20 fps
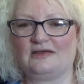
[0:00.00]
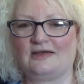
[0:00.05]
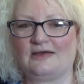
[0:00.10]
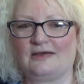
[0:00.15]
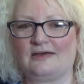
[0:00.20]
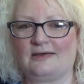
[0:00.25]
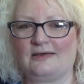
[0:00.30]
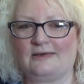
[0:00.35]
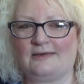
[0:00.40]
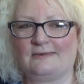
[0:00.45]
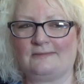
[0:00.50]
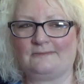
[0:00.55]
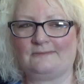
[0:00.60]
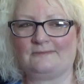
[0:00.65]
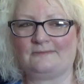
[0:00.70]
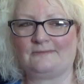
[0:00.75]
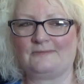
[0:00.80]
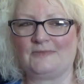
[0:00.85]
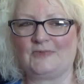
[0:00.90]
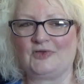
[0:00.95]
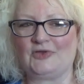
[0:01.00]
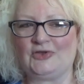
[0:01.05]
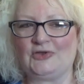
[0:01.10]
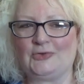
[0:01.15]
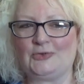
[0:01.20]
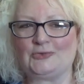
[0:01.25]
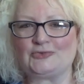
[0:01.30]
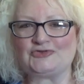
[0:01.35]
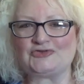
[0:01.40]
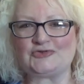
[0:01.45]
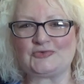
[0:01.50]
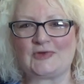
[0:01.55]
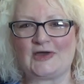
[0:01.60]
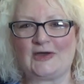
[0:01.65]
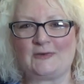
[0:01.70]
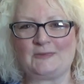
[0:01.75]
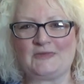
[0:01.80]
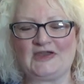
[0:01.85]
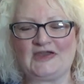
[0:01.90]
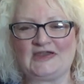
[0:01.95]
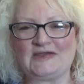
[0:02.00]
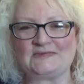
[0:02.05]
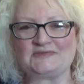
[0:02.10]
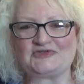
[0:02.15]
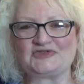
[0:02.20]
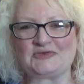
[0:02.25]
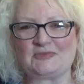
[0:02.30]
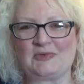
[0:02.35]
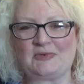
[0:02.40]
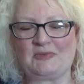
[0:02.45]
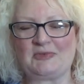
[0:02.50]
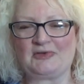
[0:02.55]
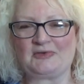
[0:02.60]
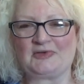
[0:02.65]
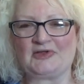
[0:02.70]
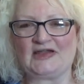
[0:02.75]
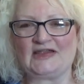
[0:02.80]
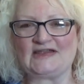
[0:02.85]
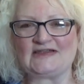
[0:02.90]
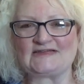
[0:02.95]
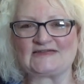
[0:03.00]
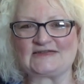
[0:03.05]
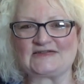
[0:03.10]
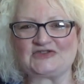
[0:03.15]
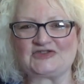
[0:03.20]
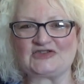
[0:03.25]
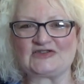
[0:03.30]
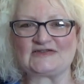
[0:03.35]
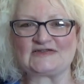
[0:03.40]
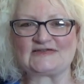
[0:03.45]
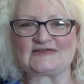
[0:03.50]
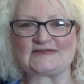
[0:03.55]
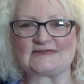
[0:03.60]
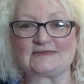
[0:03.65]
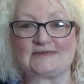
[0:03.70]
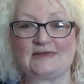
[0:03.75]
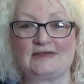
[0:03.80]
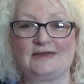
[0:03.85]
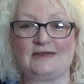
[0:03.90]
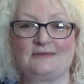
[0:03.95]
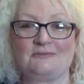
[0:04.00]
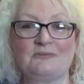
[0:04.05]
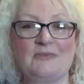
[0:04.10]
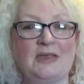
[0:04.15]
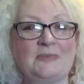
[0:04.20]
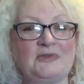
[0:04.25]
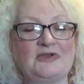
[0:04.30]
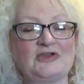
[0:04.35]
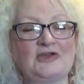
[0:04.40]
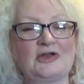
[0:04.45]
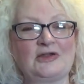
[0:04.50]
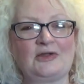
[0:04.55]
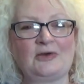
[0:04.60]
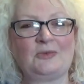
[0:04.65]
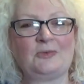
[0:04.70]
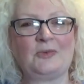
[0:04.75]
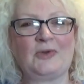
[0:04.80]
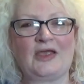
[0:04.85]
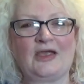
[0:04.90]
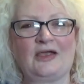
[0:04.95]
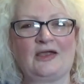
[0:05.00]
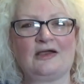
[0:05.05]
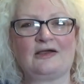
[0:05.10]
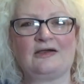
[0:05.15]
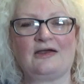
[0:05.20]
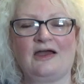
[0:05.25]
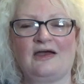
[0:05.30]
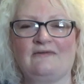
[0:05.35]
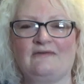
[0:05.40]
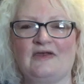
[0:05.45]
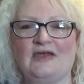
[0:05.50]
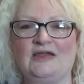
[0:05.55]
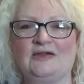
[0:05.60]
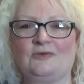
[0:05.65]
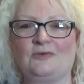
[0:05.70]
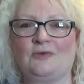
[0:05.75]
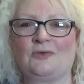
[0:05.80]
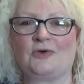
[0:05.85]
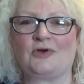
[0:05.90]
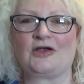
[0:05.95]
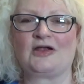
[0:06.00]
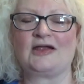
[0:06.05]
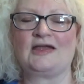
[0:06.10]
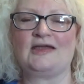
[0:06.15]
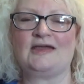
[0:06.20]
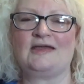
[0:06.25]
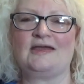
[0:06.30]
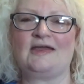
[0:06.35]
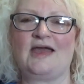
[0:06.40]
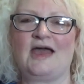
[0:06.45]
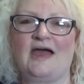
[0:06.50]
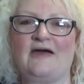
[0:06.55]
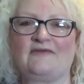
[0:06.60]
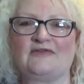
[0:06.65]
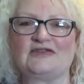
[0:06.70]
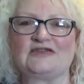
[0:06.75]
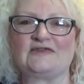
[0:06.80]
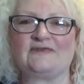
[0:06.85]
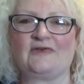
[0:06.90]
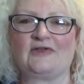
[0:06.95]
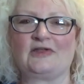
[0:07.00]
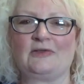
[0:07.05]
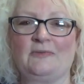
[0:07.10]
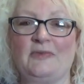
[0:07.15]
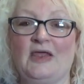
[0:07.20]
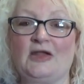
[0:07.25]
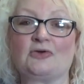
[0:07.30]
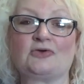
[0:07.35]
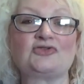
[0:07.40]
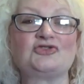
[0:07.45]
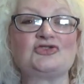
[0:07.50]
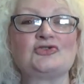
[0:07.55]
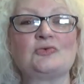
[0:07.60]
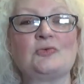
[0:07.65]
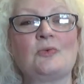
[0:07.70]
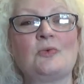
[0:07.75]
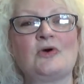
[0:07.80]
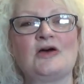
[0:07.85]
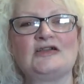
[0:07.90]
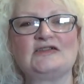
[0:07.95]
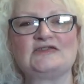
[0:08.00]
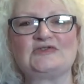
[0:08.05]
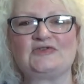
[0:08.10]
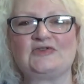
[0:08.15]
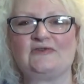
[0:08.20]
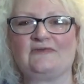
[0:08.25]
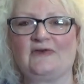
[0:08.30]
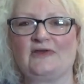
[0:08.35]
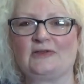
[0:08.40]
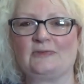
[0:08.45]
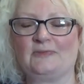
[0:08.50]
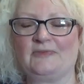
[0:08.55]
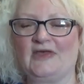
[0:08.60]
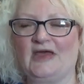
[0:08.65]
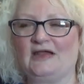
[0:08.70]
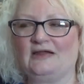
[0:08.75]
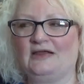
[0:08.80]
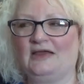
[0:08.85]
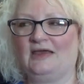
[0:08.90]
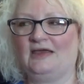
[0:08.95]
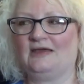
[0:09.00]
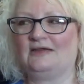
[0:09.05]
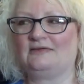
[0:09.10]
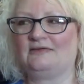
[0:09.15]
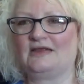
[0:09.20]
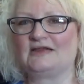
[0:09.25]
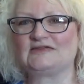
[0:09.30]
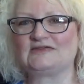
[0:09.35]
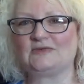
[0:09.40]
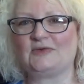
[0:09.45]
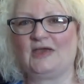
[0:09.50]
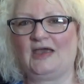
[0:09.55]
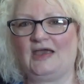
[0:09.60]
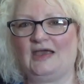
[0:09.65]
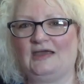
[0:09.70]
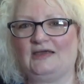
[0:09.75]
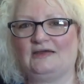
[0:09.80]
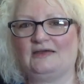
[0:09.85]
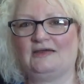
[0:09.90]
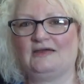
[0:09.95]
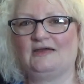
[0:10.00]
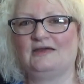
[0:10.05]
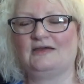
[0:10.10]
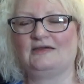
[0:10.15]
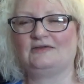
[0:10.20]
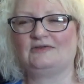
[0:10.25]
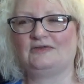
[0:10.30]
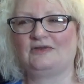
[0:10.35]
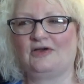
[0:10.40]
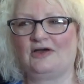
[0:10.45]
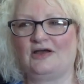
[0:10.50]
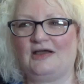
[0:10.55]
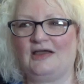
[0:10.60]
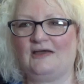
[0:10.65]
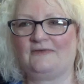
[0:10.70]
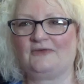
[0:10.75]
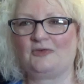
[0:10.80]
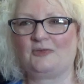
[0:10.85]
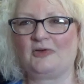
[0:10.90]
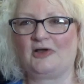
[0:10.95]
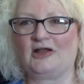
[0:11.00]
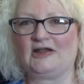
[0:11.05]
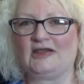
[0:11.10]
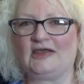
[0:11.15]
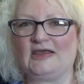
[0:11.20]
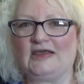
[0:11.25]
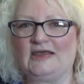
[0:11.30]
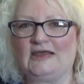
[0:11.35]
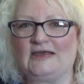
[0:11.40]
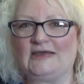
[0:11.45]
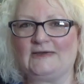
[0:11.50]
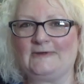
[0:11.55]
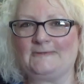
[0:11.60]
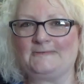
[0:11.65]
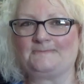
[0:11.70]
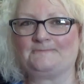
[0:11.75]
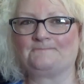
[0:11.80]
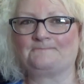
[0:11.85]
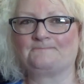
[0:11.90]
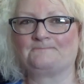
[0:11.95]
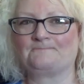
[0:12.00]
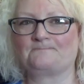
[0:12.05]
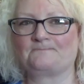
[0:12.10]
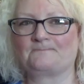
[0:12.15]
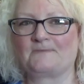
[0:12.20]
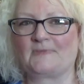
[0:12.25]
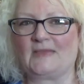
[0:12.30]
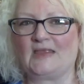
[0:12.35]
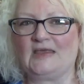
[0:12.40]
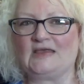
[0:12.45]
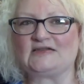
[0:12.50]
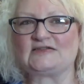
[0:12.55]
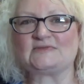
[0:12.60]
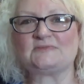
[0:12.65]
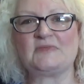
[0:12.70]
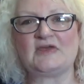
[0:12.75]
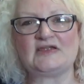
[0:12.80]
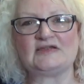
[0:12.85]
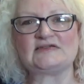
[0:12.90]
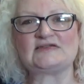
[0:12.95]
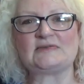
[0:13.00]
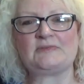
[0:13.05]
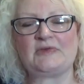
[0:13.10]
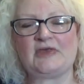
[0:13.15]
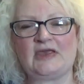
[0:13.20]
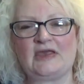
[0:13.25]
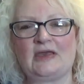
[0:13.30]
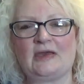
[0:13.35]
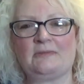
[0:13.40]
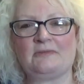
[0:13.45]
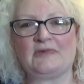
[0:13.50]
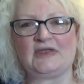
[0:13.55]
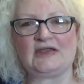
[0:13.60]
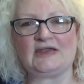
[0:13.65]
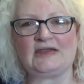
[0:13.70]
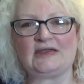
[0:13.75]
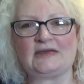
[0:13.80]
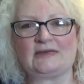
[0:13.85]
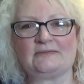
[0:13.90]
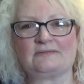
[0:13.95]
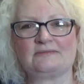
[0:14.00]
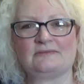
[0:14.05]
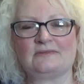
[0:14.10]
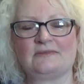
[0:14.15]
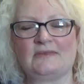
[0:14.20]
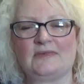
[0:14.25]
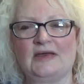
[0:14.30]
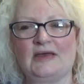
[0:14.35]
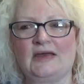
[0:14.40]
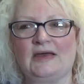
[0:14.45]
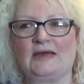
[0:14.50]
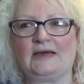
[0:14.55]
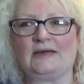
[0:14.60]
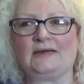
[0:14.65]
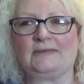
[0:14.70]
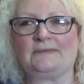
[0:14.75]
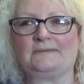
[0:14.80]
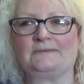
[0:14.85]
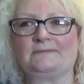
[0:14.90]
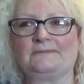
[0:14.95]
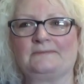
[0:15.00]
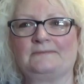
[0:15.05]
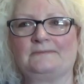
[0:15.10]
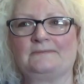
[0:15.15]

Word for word: um, you do have mediumship abilities and just maybe not aware of it or haven't developed that or don't want to develop that. And that's okay. Not everybody is meant to be a medium. Um,